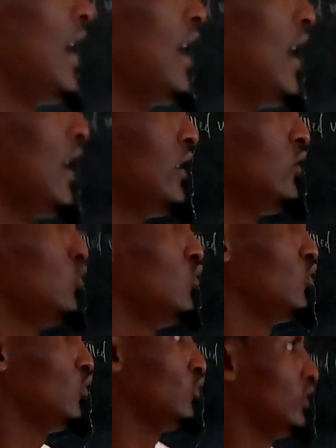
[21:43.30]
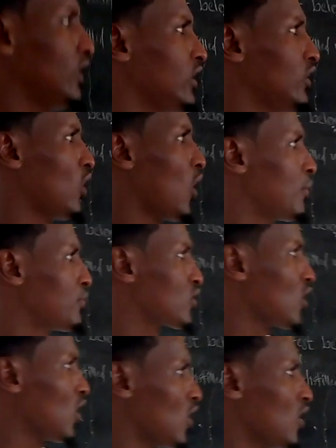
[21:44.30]
add 2 to 3 drops
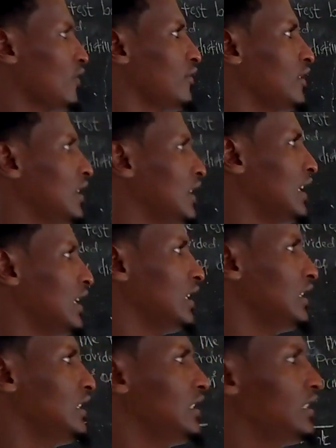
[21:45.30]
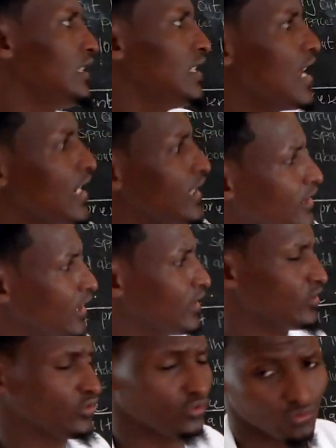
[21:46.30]
of lead
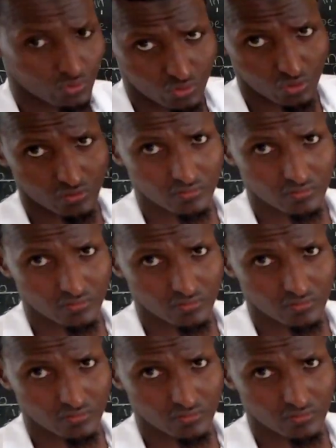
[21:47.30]
nitrate solution.